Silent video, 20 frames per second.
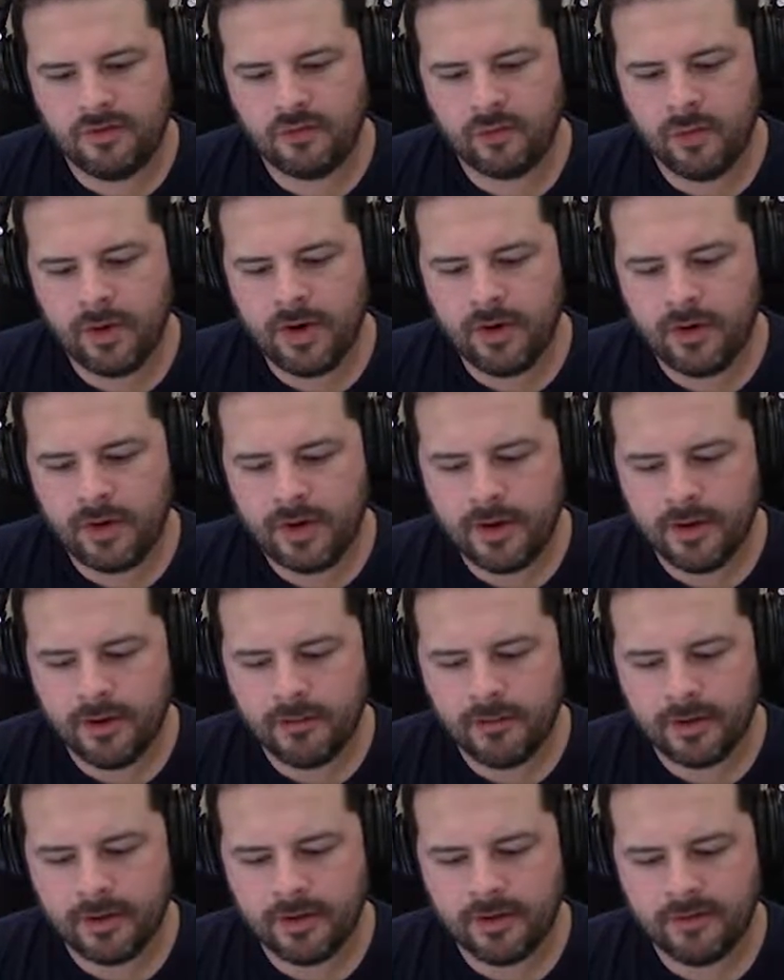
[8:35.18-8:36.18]
It's weird
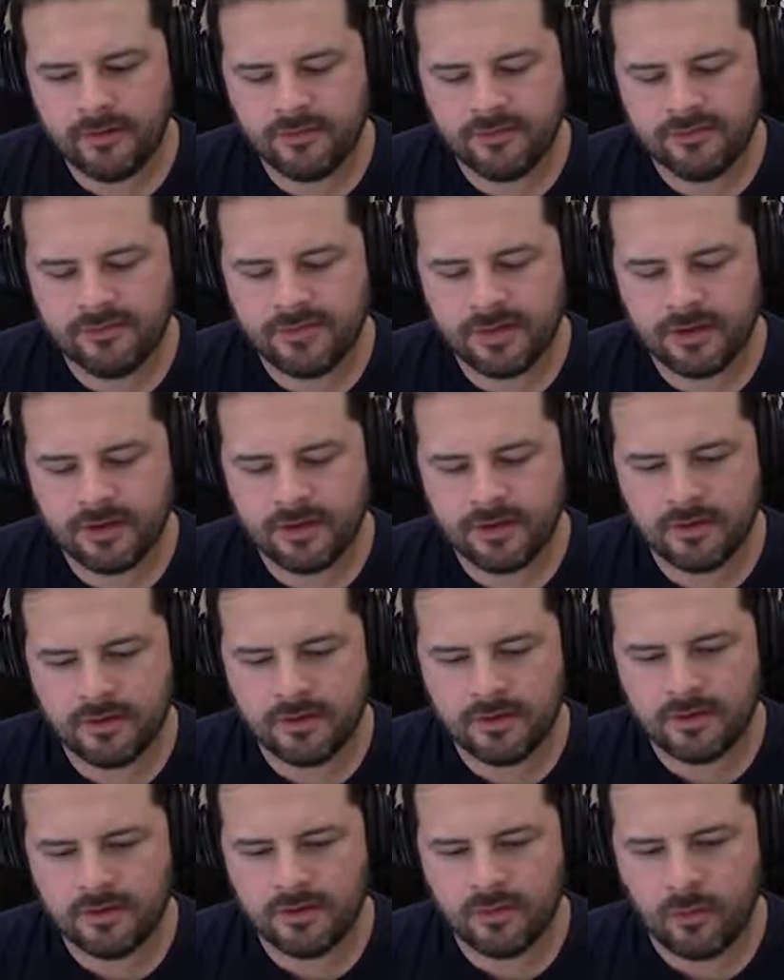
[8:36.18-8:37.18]
here because
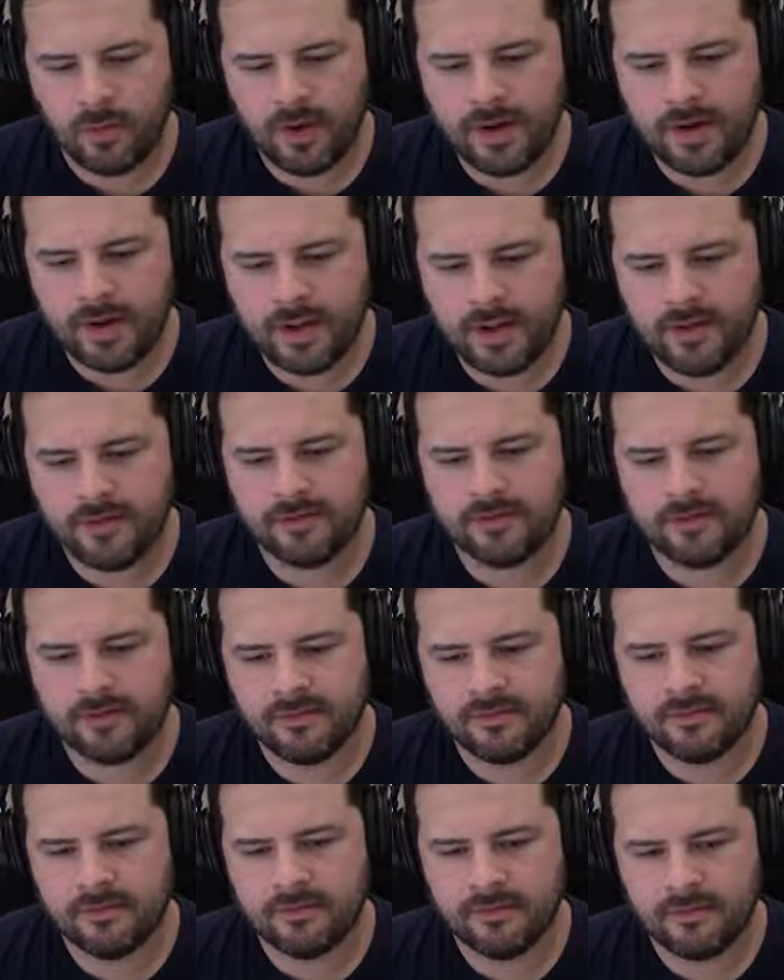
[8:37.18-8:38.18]
the one-hit
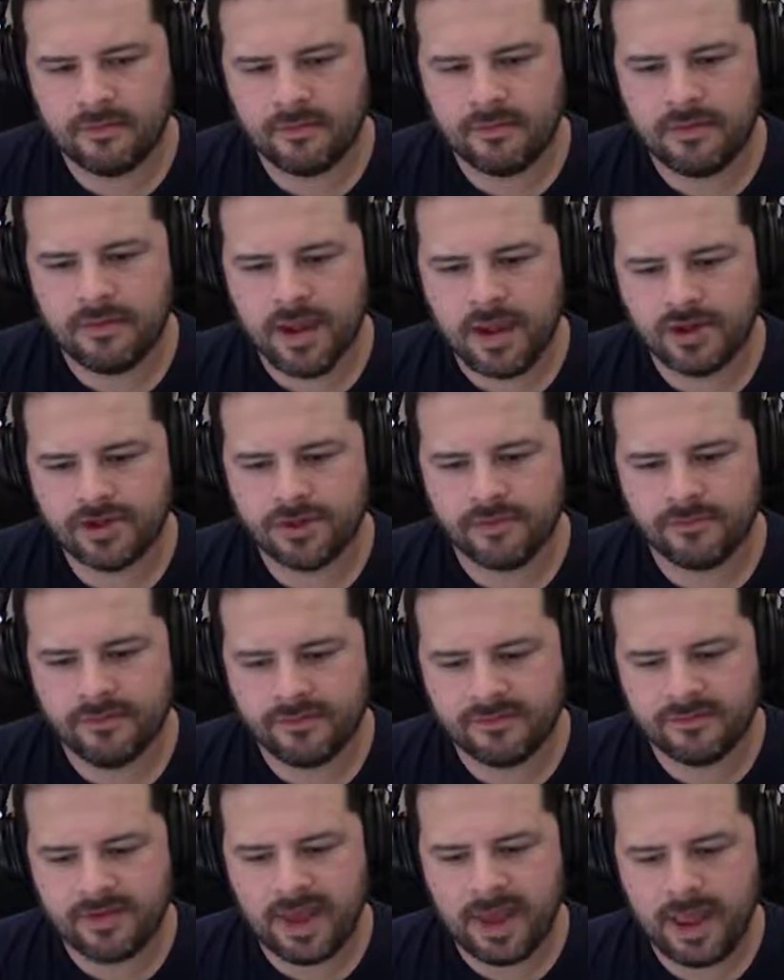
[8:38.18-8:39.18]
nature of
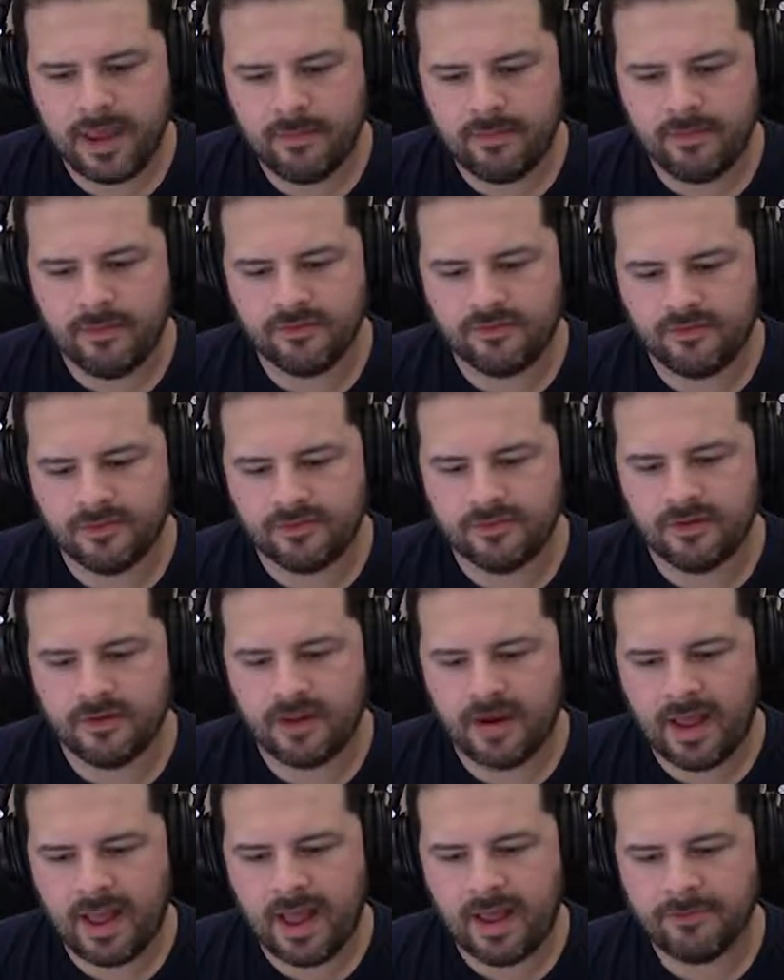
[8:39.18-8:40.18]
this game is just
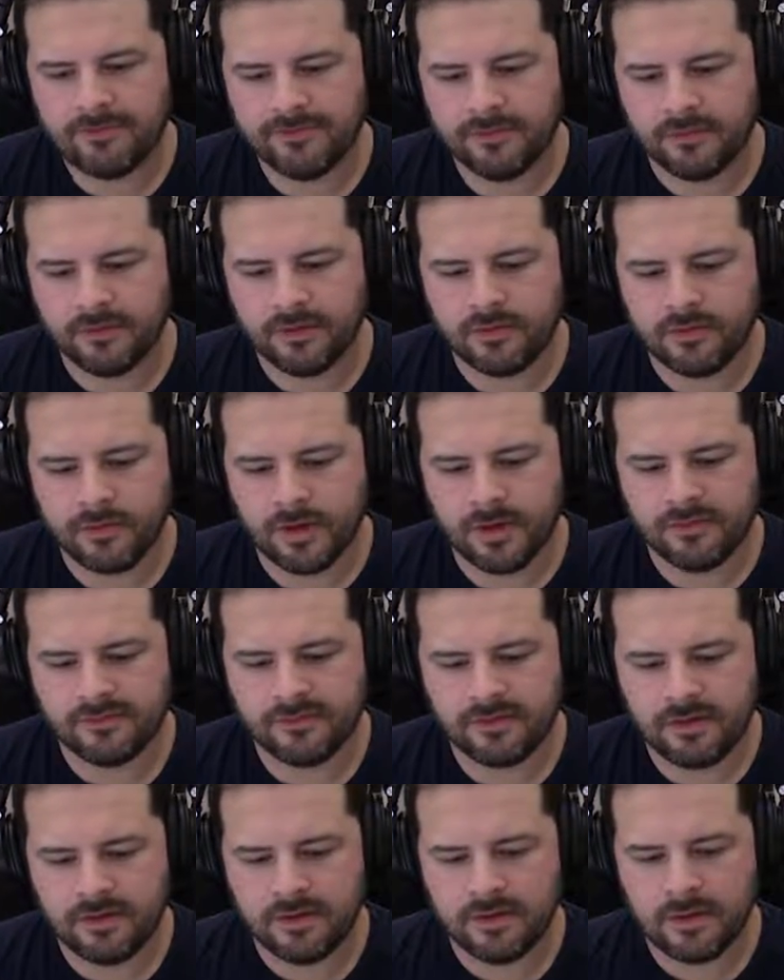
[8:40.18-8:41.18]
absolutely
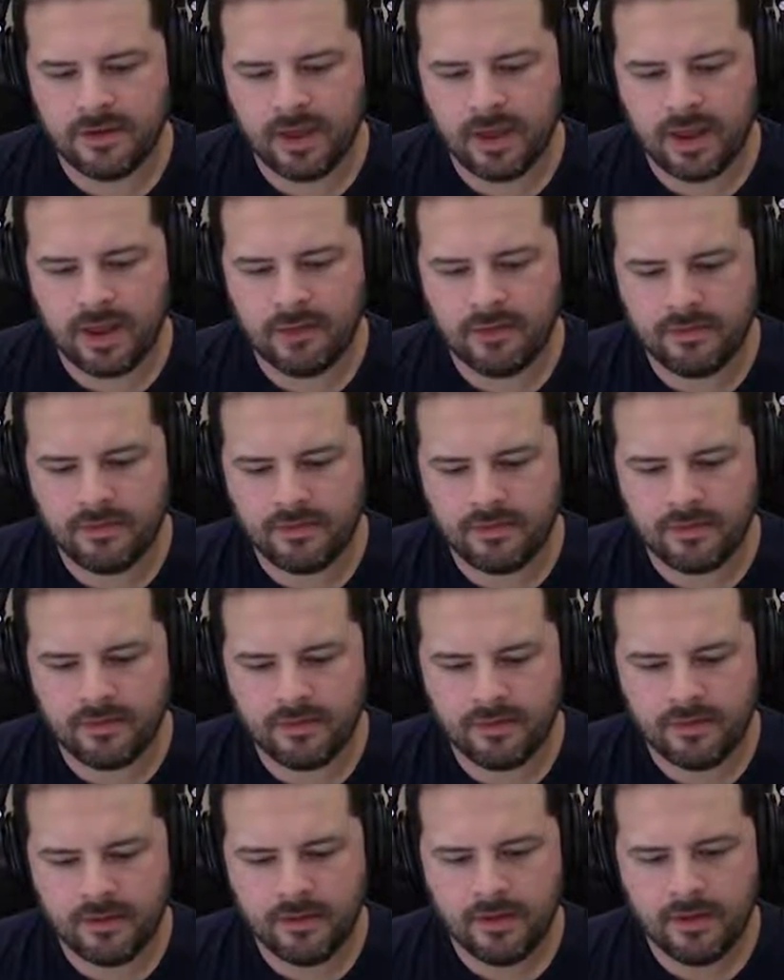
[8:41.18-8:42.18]
crazy, and